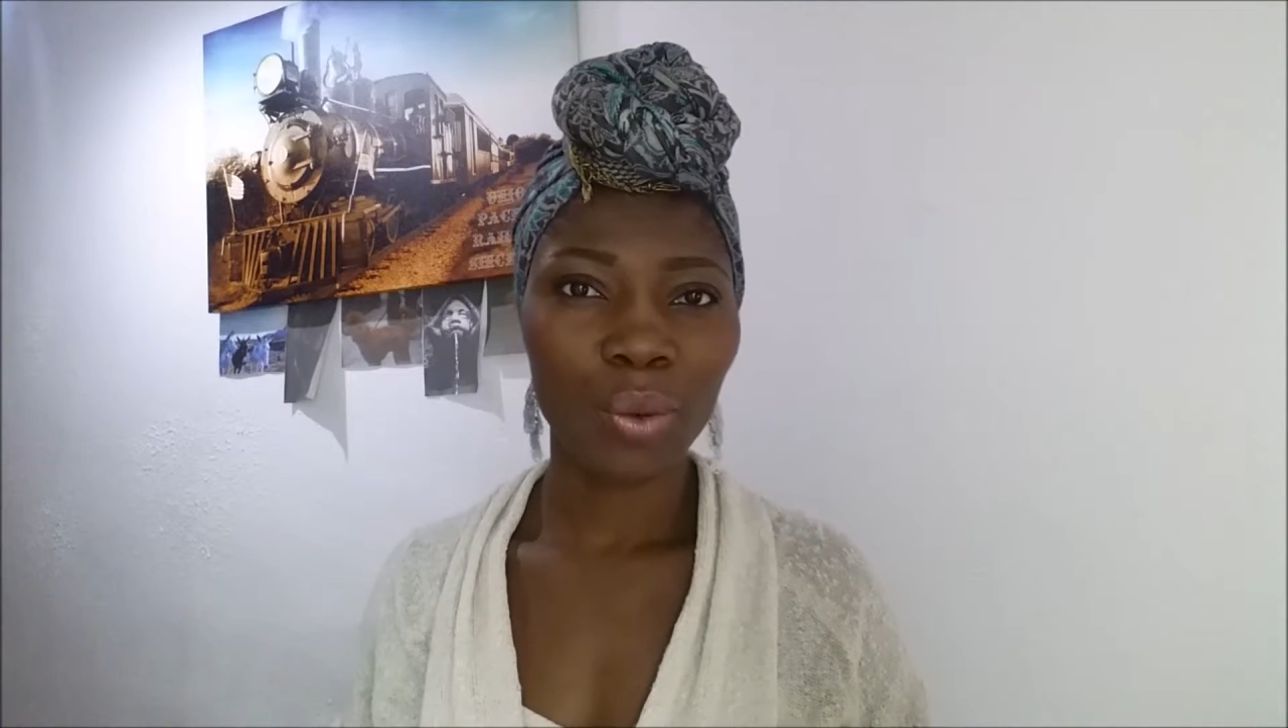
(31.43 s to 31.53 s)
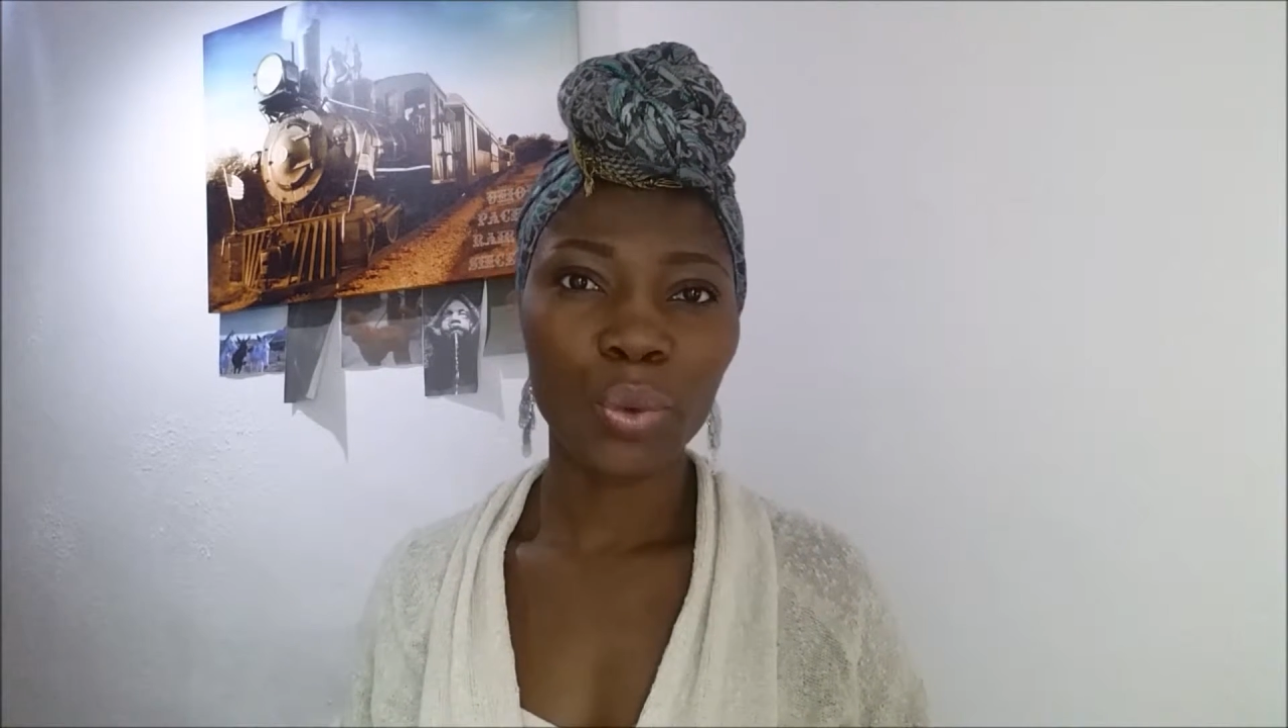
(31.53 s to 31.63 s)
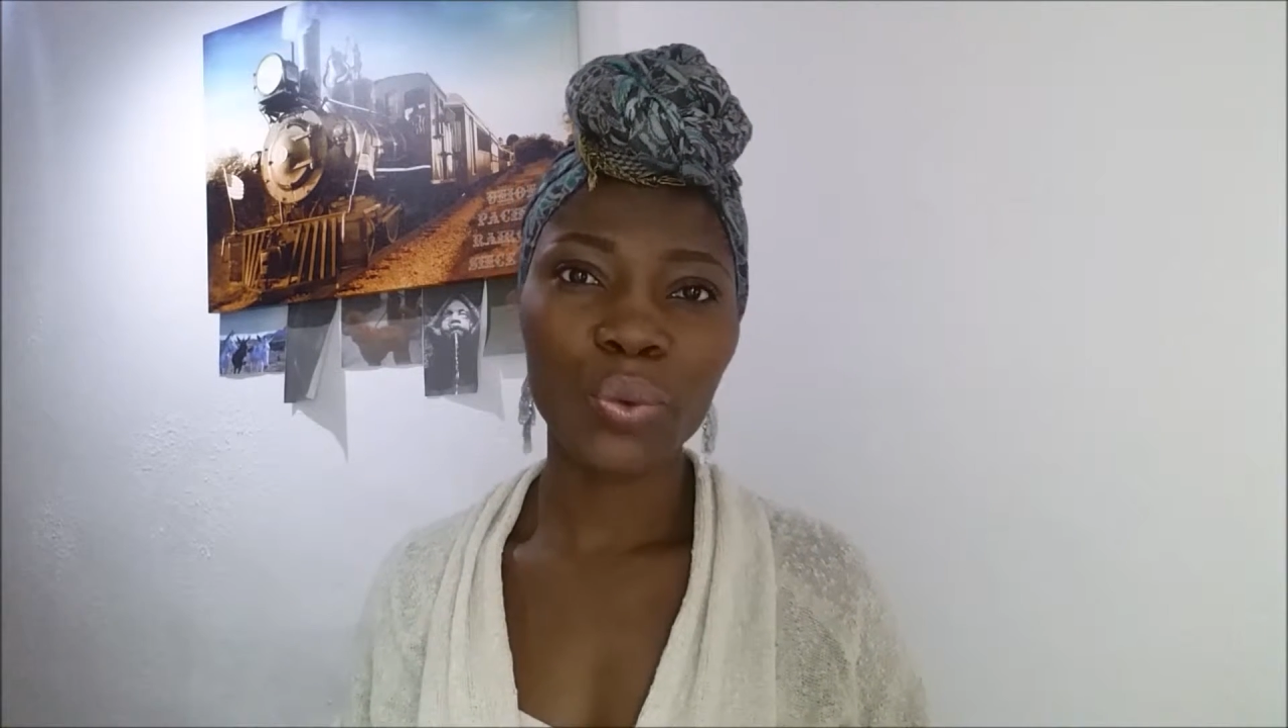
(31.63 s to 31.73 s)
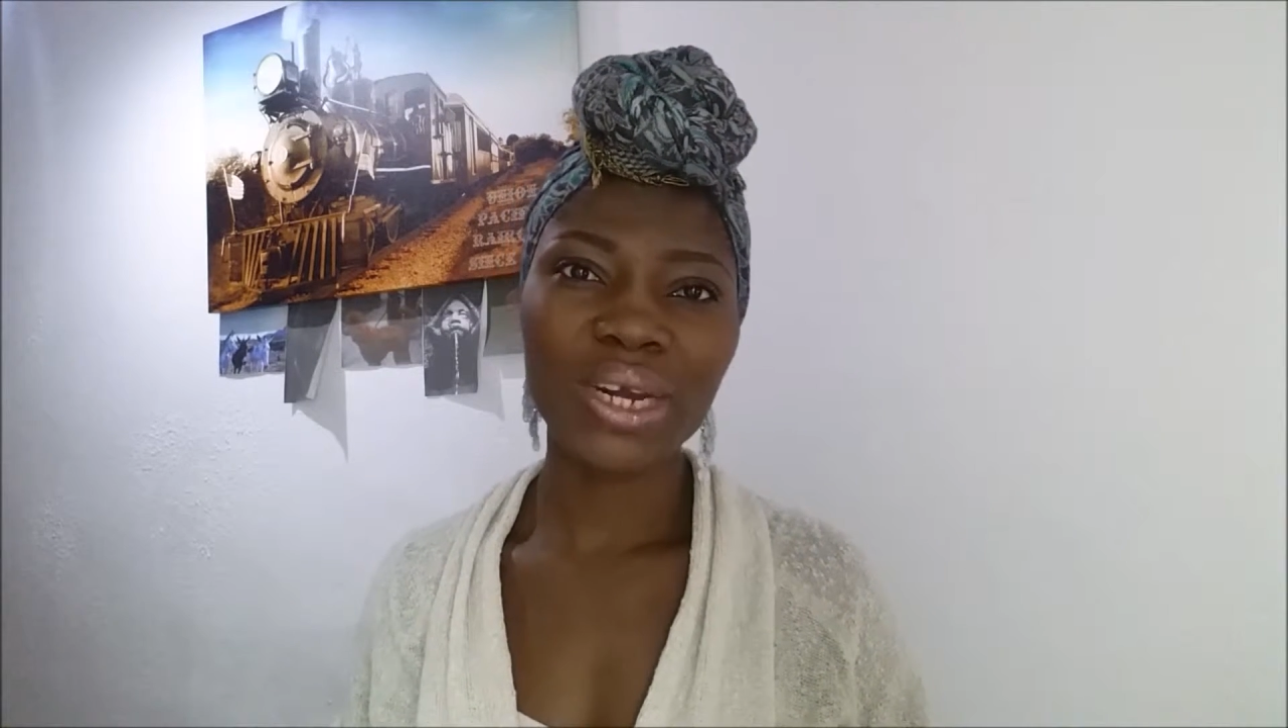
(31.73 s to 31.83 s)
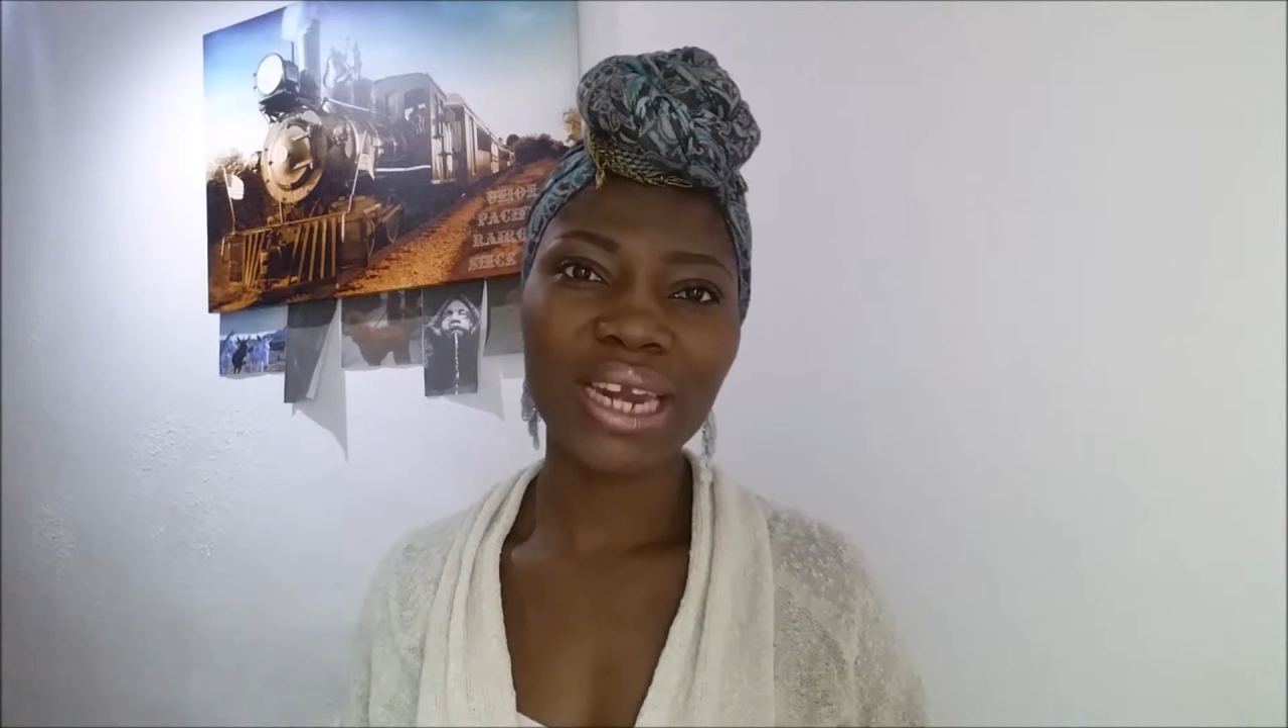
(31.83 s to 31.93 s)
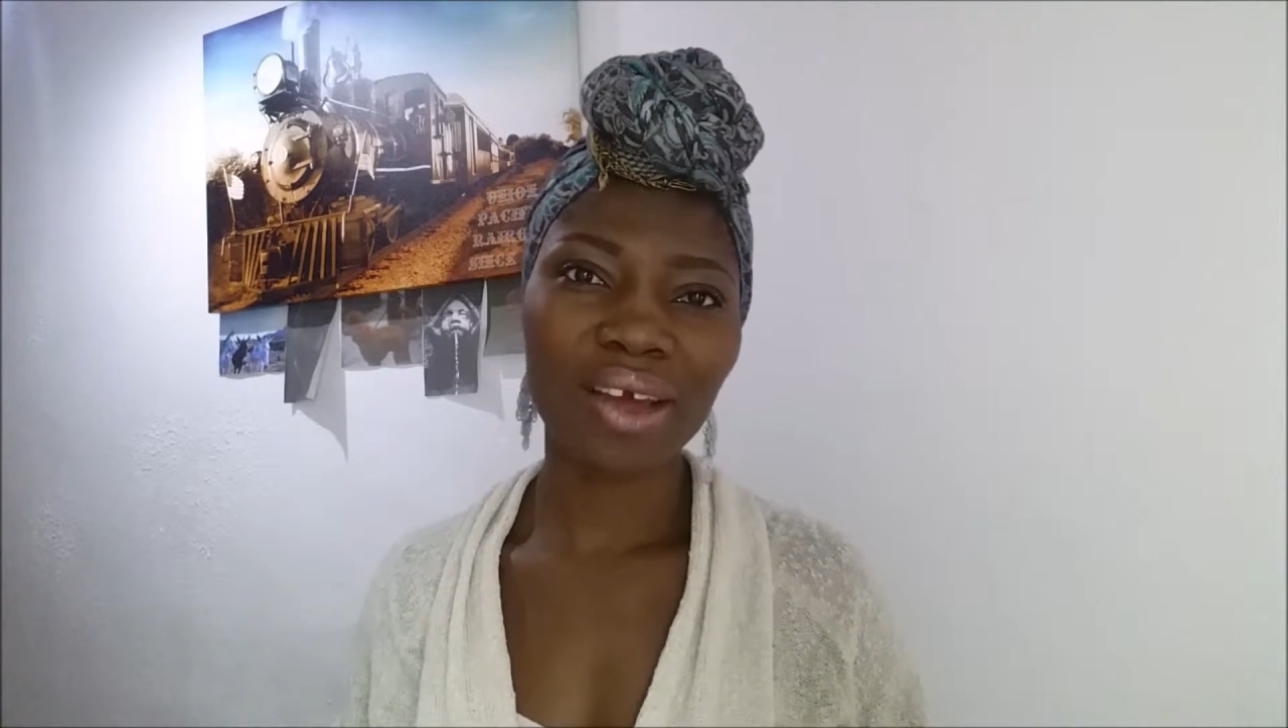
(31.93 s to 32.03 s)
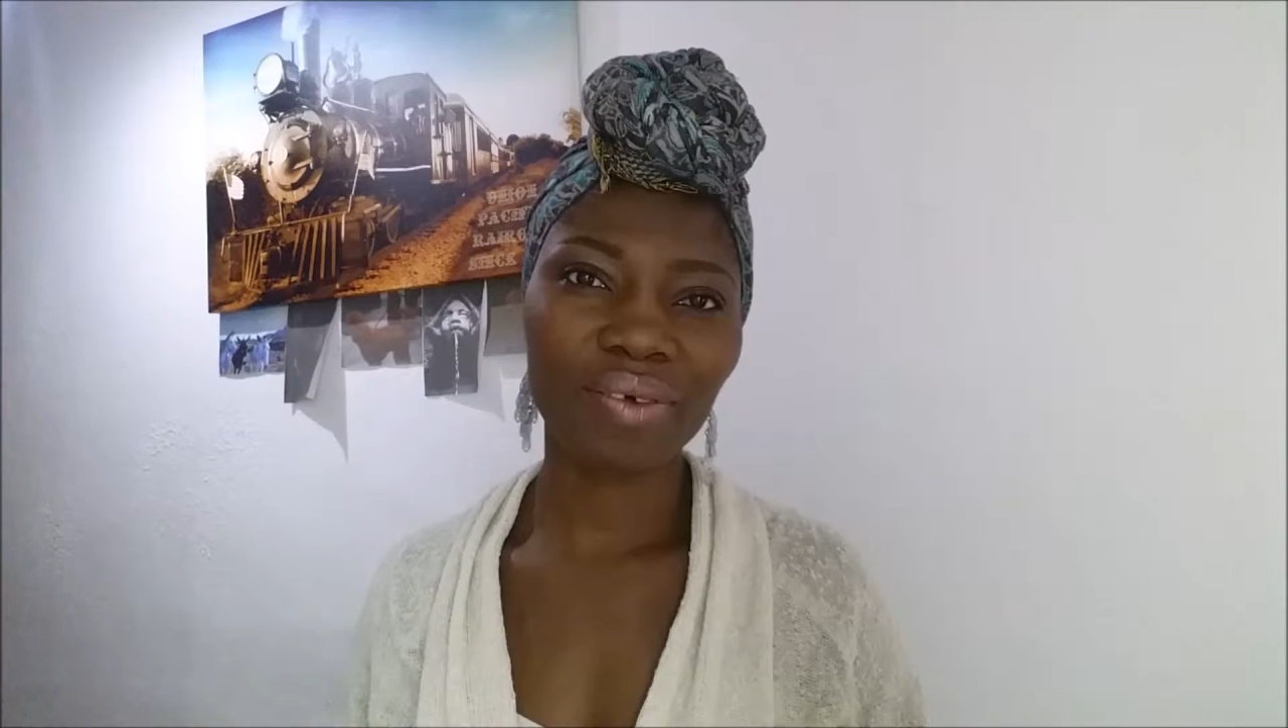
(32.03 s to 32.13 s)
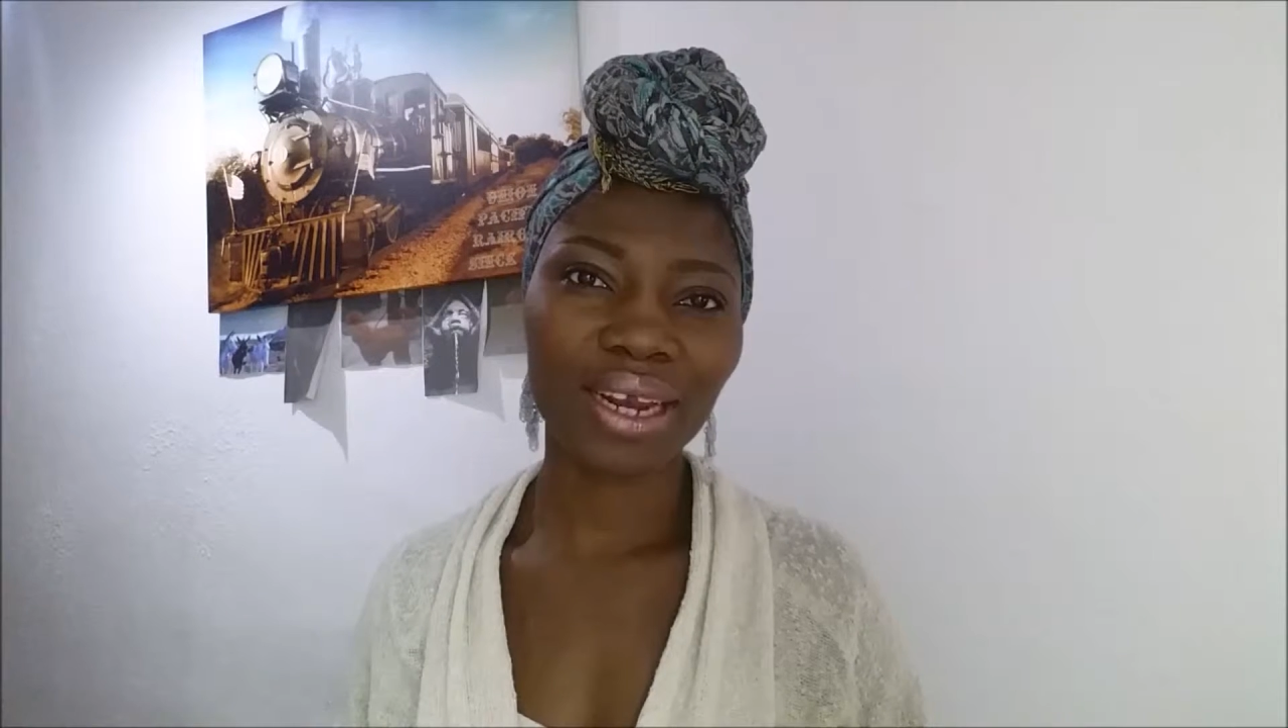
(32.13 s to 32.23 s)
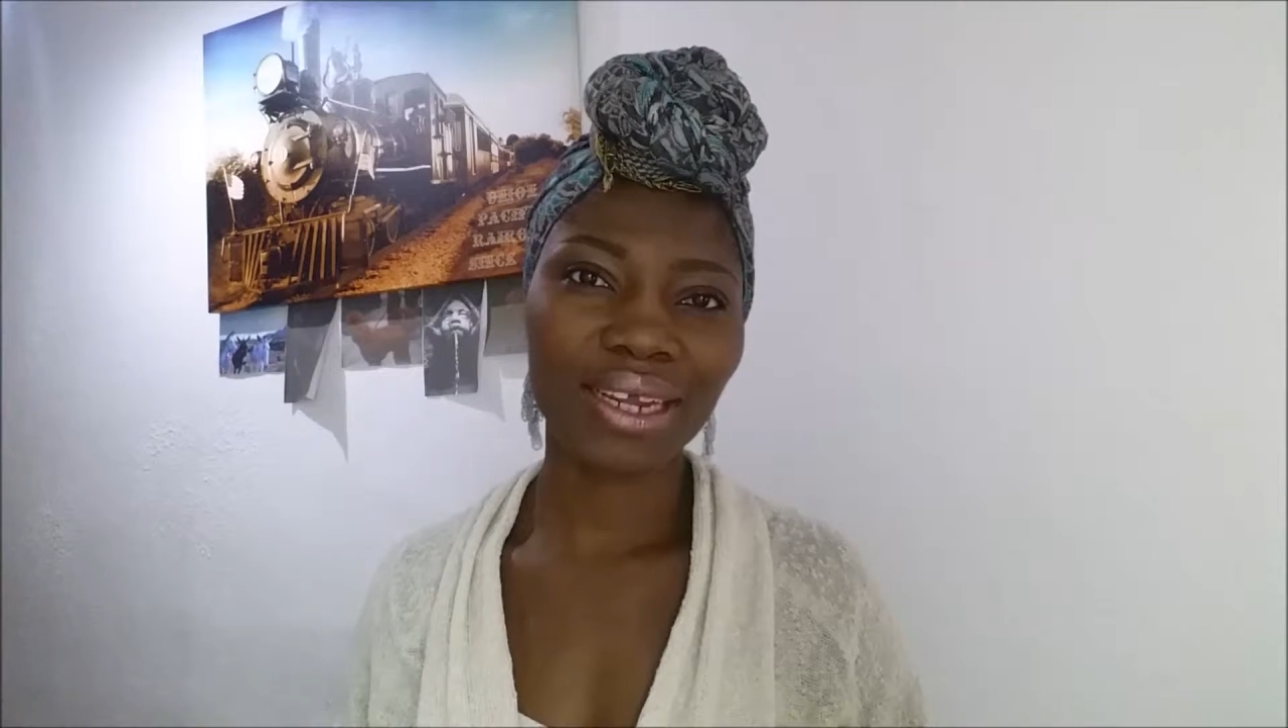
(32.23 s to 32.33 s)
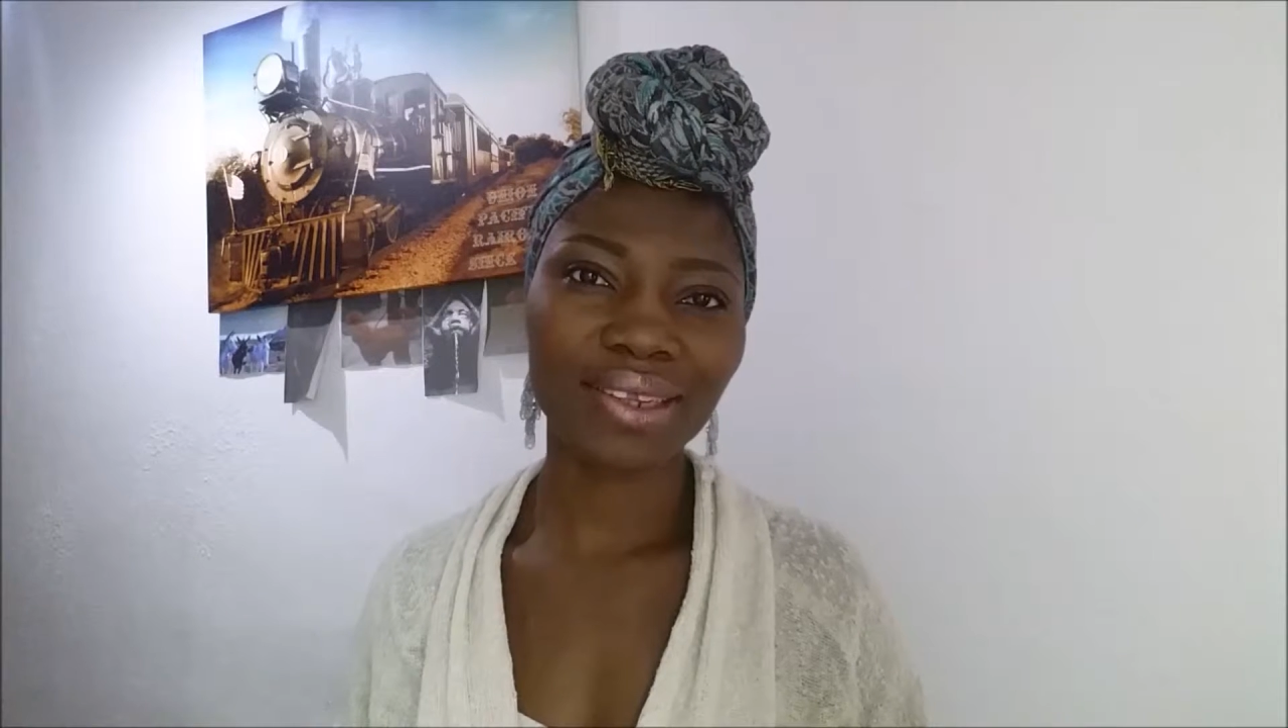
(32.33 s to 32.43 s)
We will
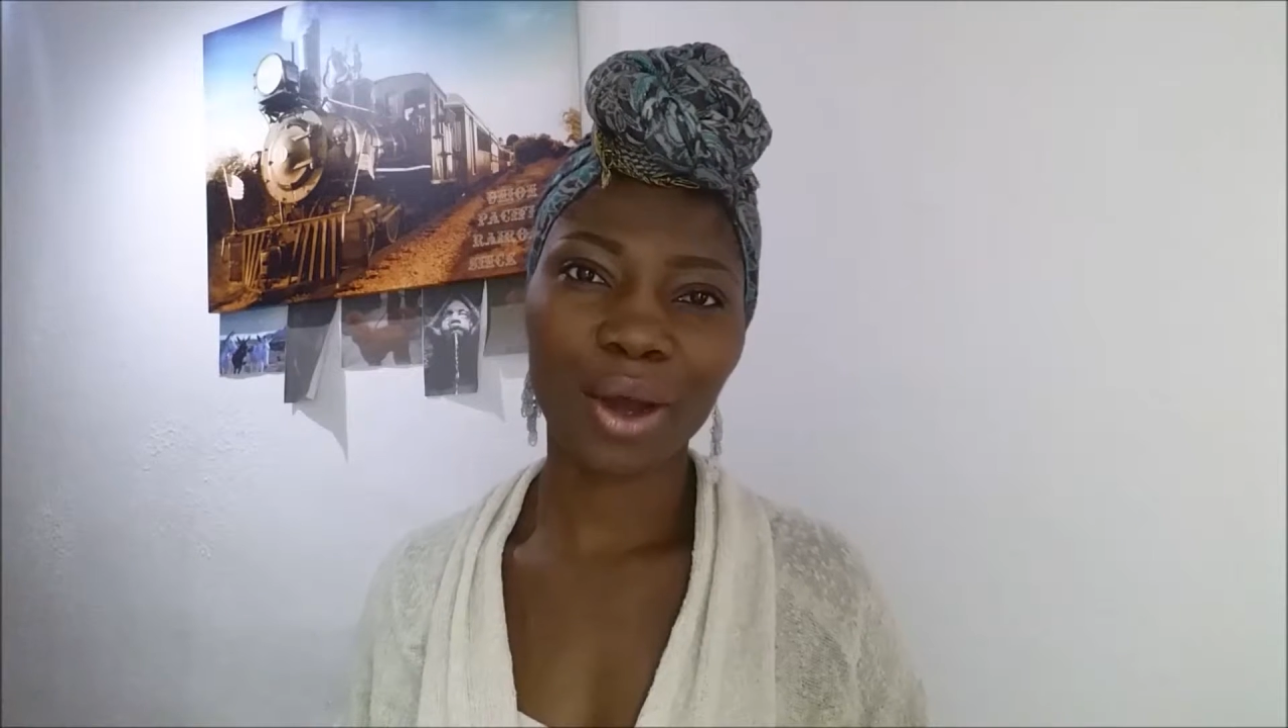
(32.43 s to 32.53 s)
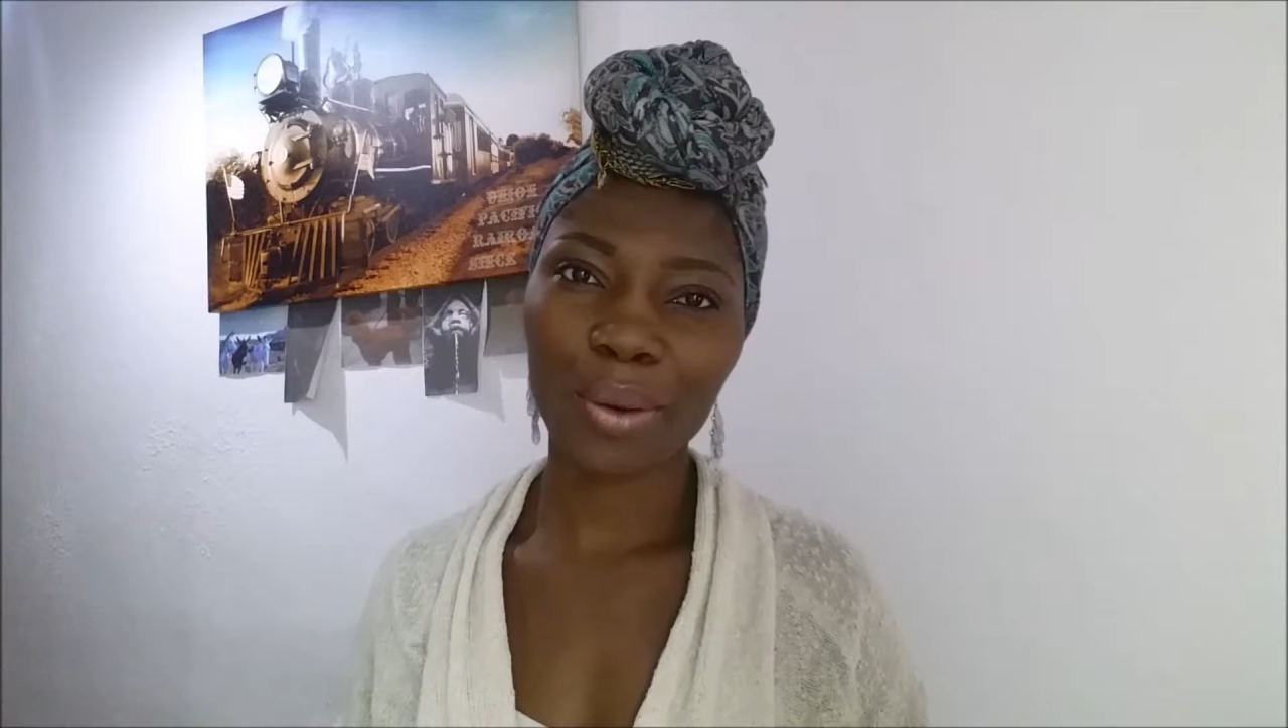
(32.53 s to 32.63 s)
never let